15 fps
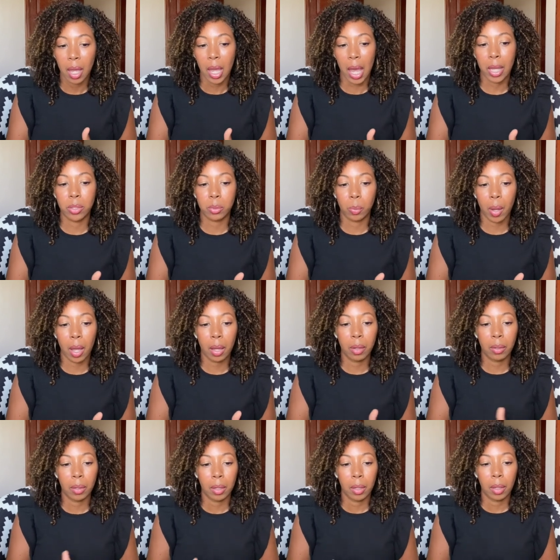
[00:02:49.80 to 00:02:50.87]
as
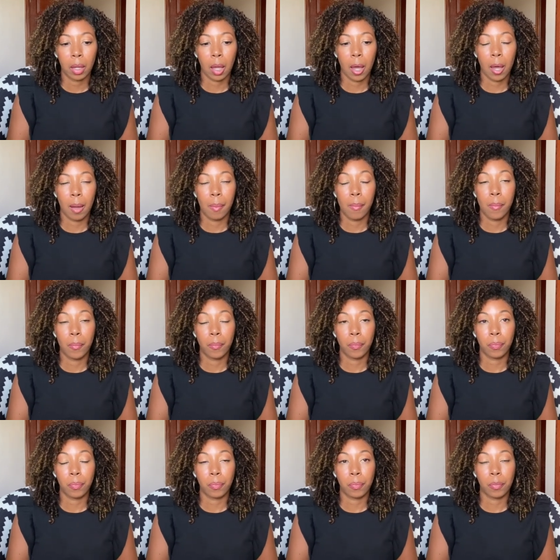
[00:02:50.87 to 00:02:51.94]
well. Um,
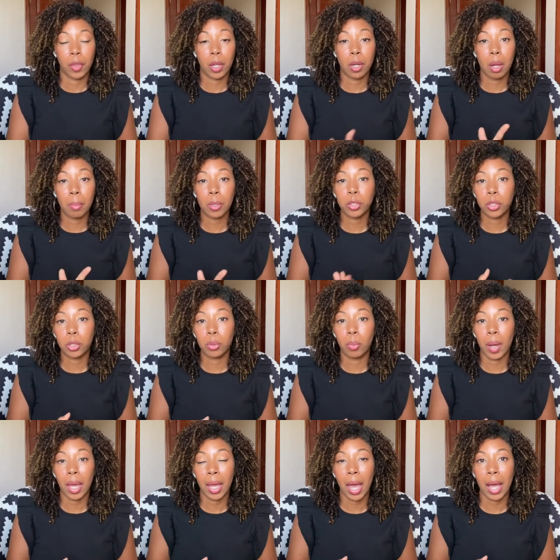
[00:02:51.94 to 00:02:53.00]
the number two
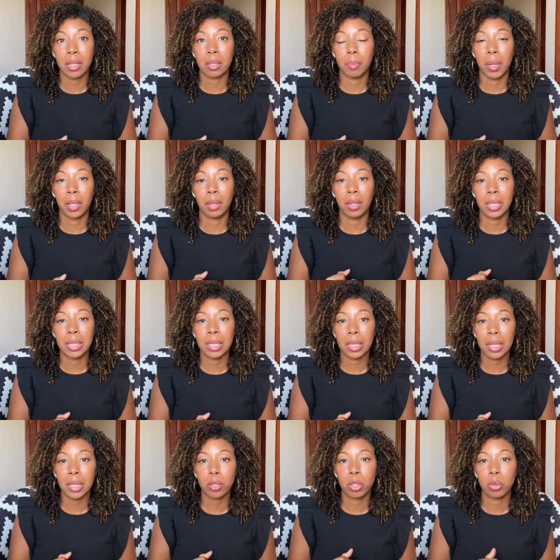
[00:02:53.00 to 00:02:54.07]
way has been
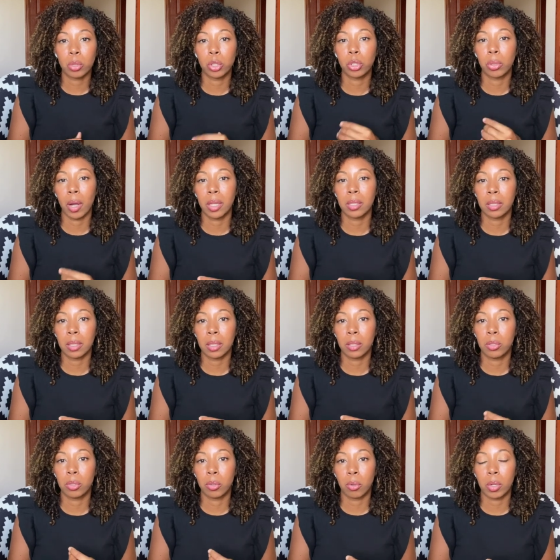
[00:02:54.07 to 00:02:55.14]
listening to a trusted
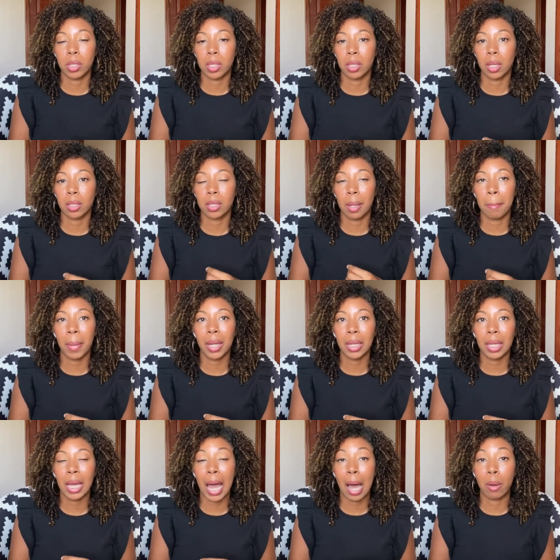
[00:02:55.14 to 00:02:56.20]
source,
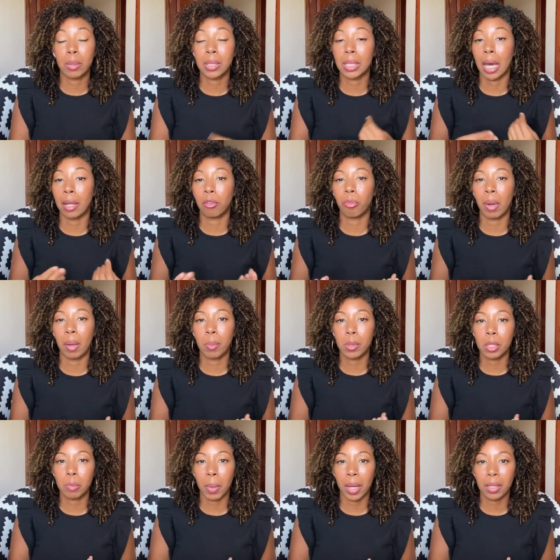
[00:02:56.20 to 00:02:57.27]
somebody outside of my
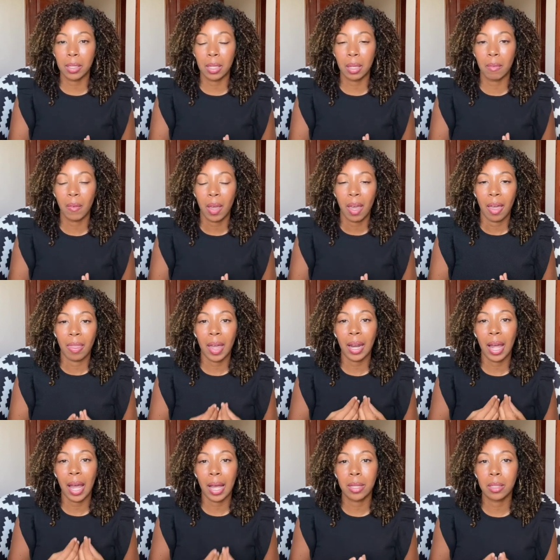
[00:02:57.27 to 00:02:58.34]
perspective that
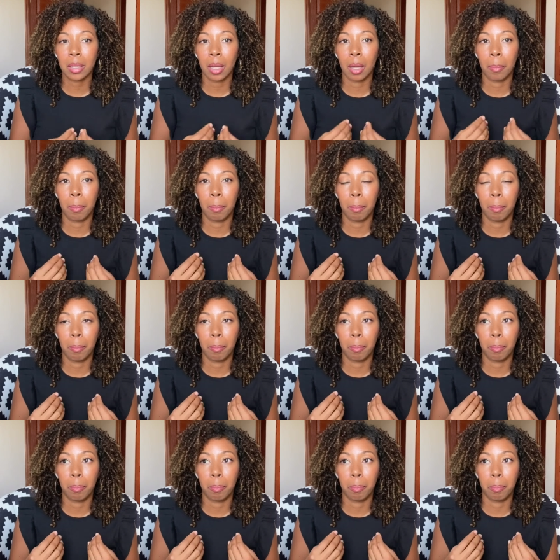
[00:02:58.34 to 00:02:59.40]
has a
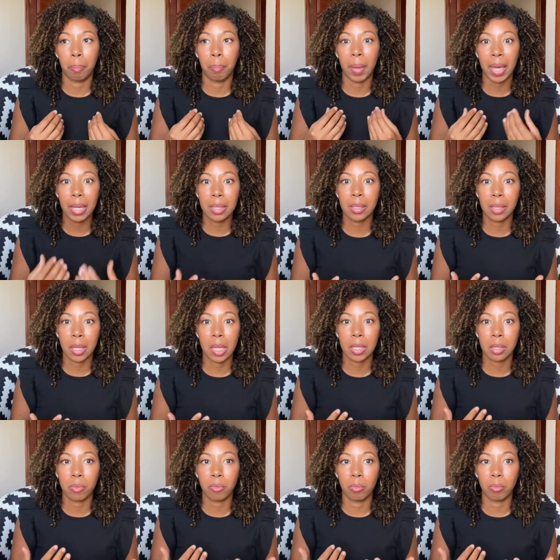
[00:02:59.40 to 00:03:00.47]

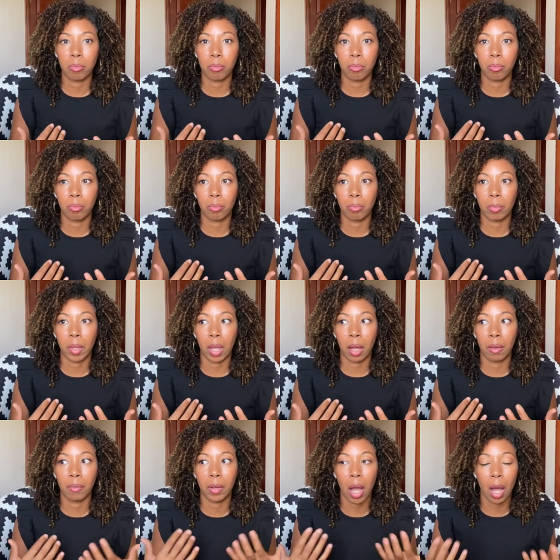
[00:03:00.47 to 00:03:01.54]
basis
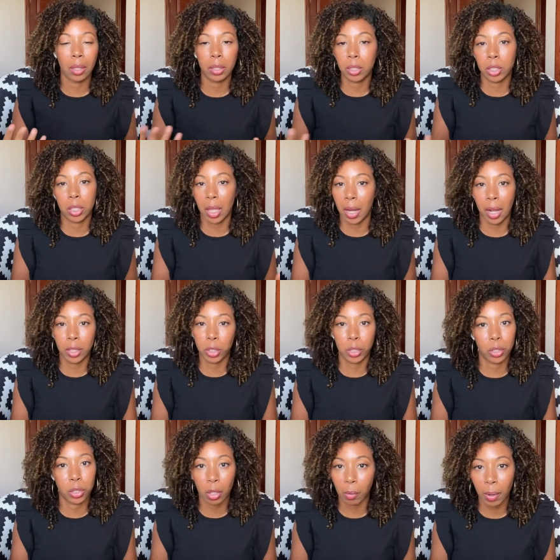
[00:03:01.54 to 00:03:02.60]
of knowledge that I just don't